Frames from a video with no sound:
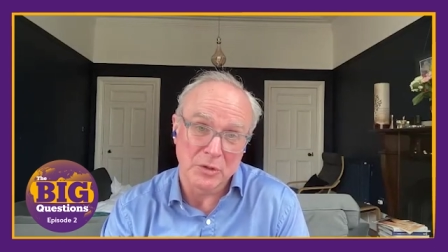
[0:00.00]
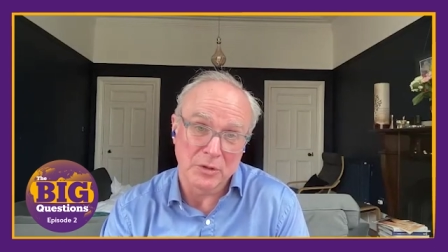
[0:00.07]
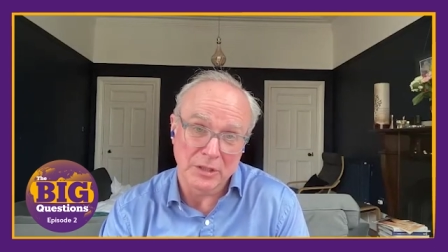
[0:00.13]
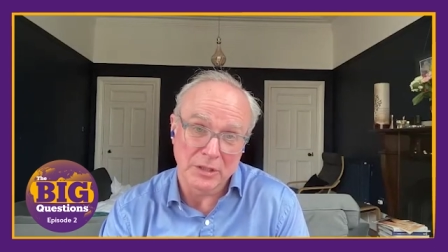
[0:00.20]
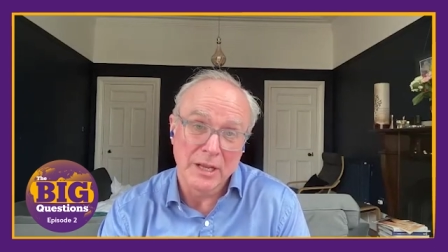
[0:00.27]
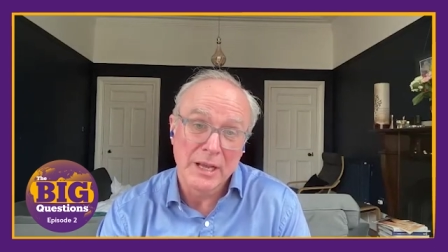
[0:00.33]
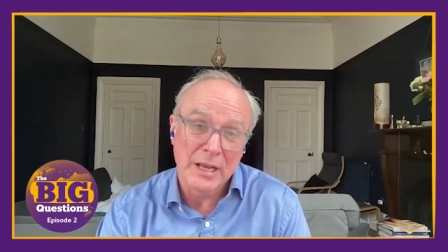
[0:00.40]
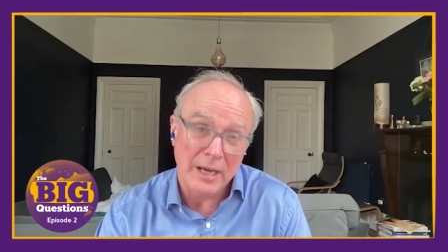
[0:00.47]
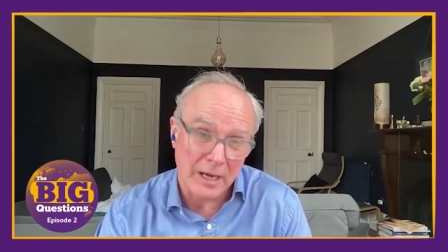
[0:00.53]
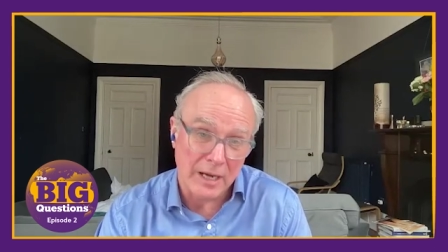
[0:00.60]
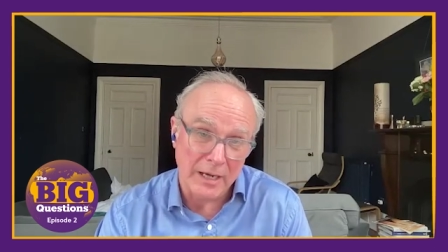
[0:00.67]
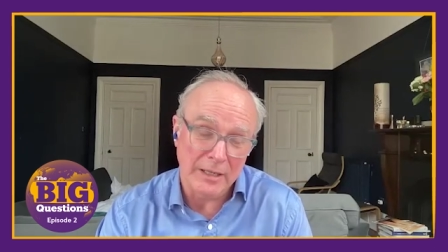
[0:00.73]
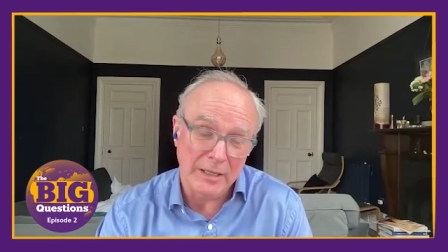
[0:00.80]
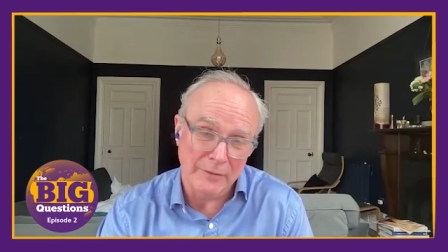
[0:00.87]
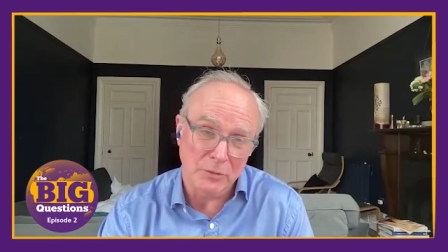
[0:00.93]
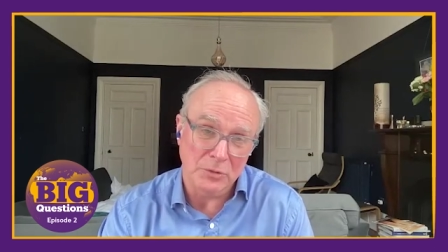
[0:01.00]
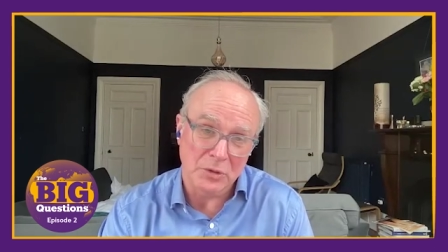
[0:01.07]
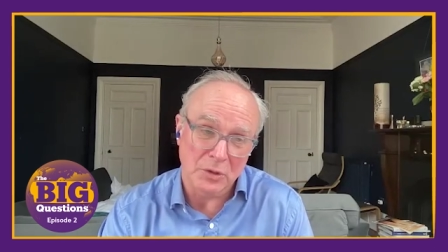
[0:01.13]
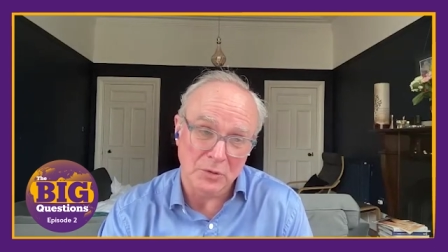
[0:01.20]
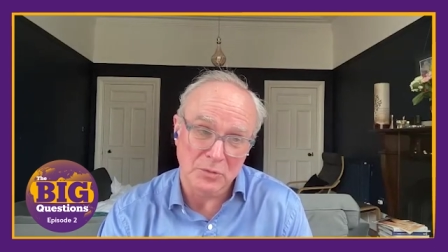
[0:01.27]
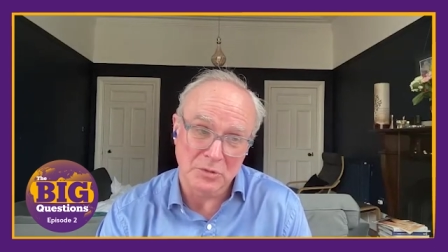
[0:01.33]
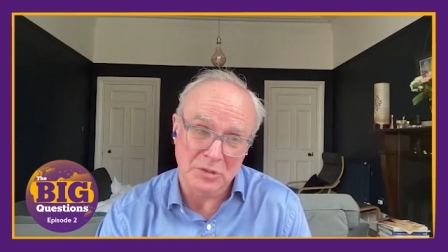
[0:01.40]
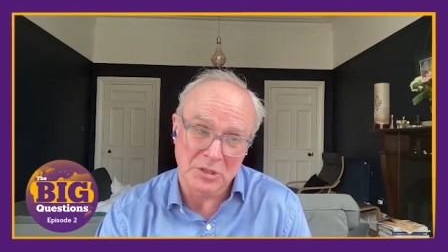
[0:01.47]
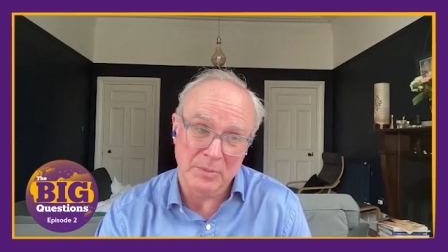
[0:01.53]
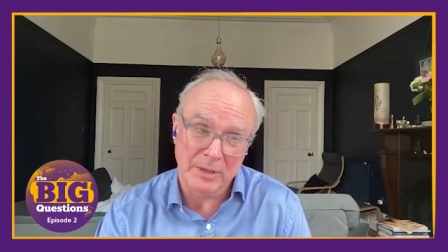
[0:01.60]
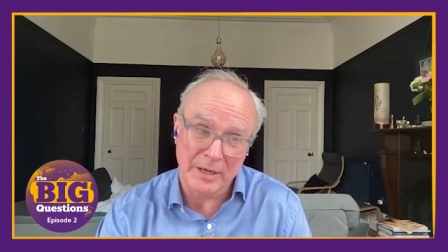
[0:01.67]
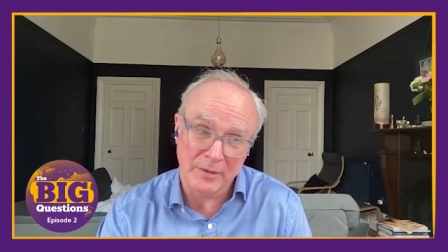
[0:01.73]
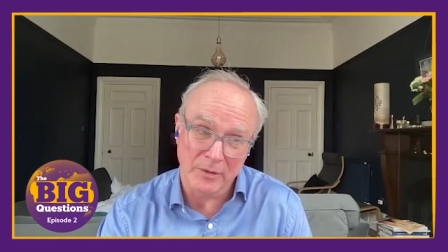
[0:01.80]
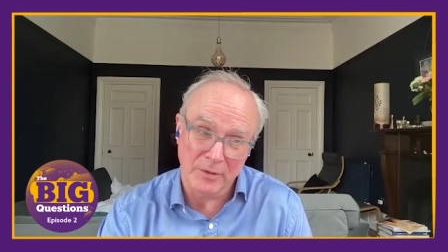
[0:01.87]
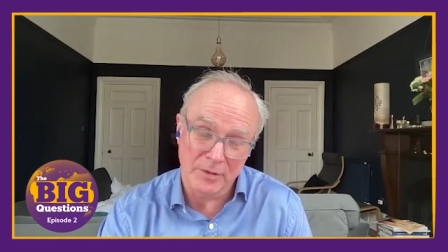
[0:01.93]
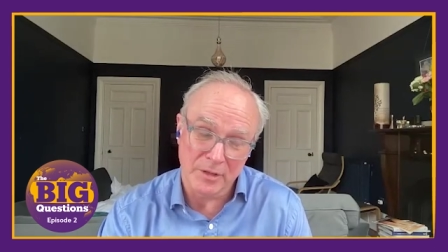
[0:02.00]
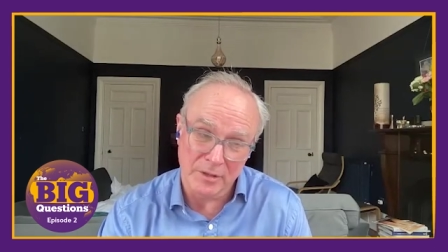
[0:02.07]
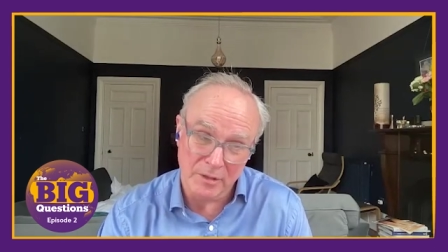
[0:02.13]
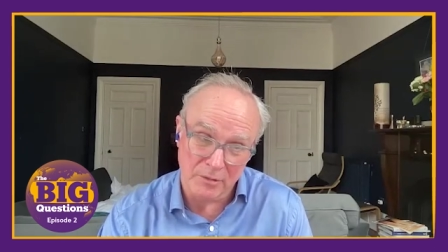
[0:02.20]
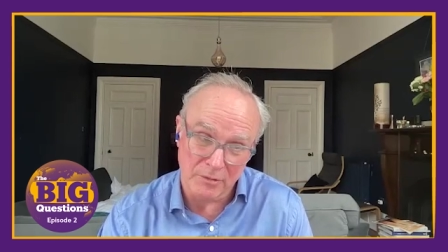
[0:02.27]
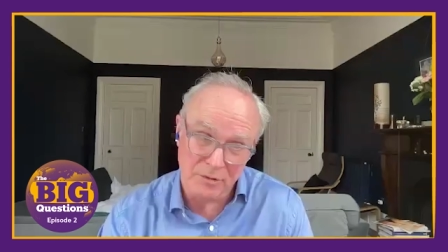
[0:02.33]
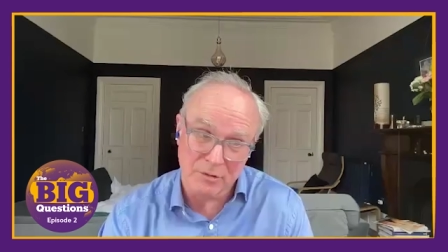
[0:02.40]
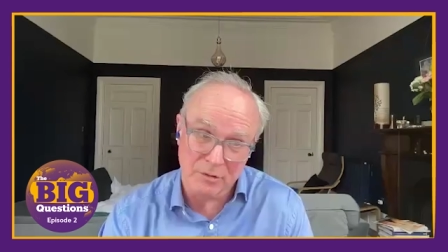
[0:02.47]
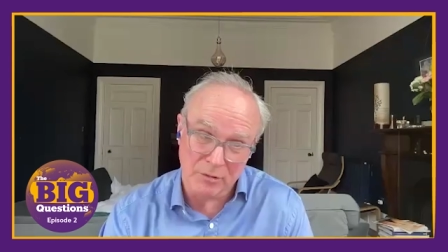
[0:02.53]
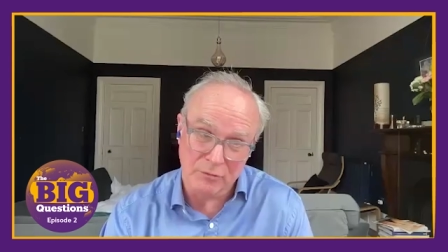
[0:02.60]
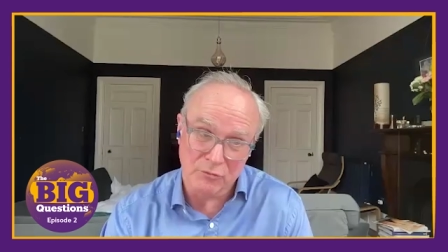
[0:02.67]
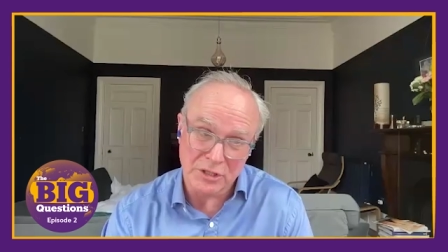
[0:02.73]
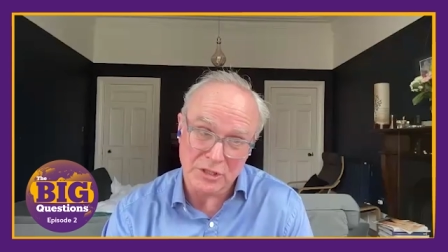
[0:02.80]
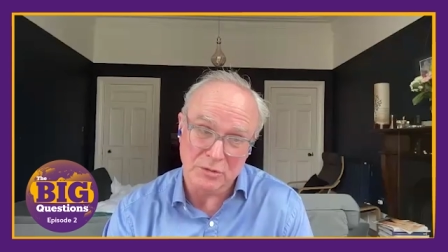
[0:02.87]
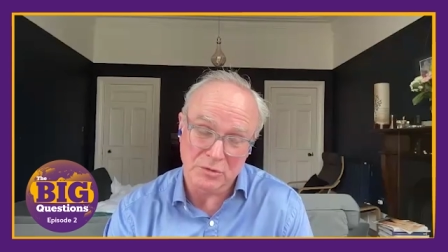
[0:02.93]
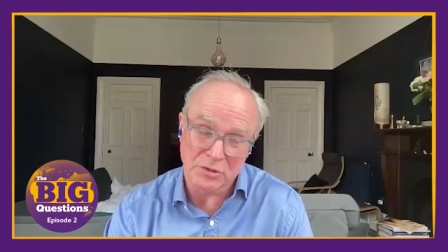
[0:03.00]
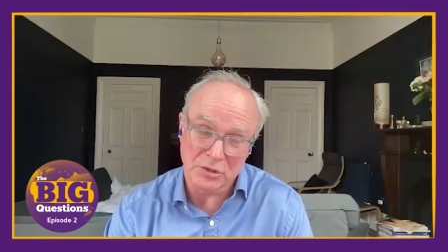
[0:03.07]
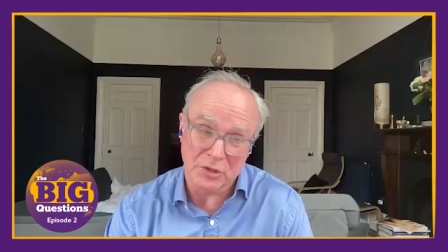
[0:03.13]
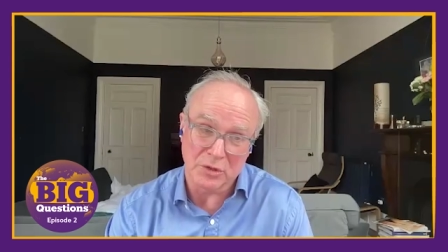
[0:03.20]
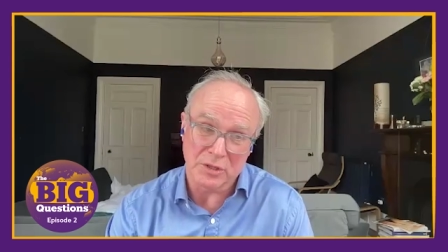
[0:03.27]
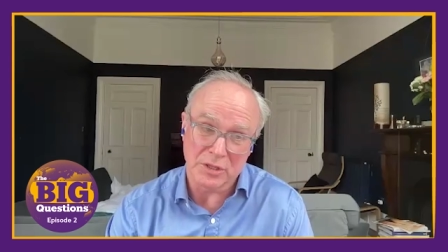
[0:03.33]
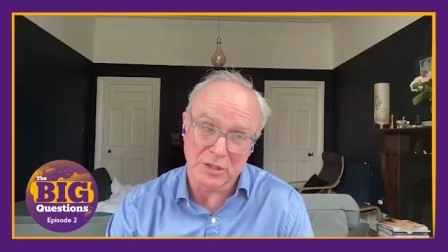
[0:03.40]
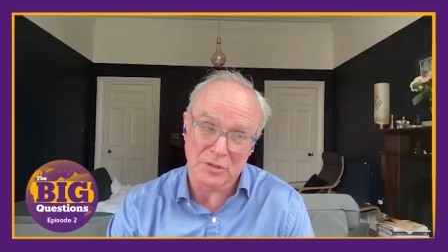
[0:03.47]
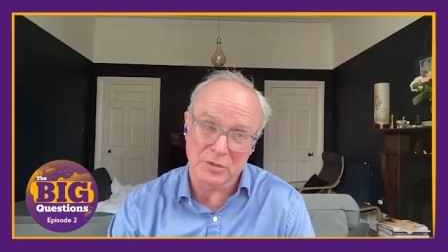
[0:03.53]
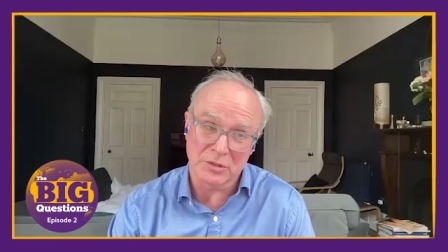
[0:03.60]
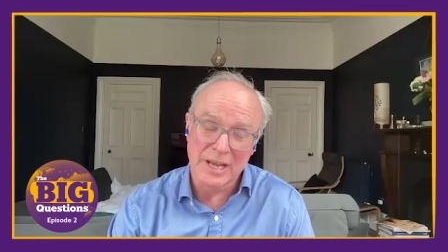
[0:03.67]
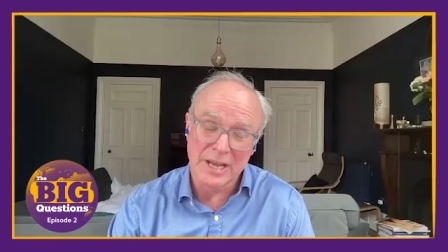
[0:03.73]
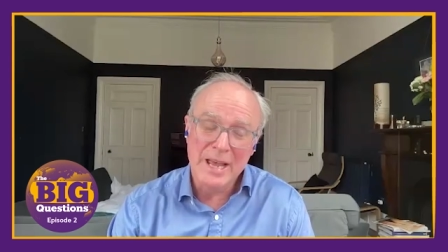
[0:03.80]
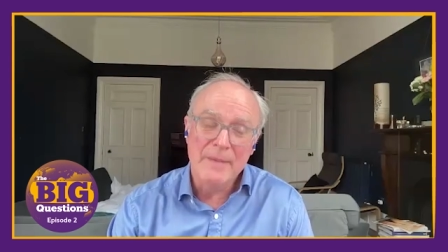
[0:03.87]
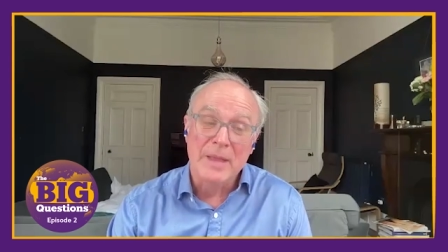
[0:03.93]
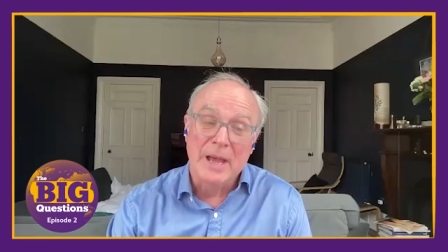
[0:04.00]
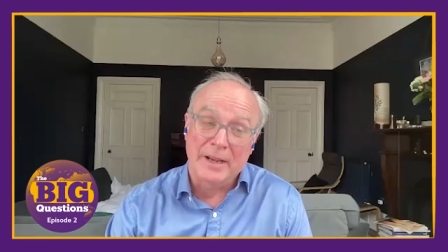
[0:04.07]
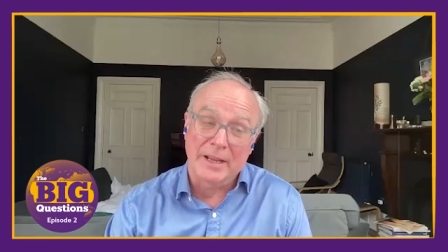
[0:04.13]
Security high level talks with Japan on on the, on regional security issues,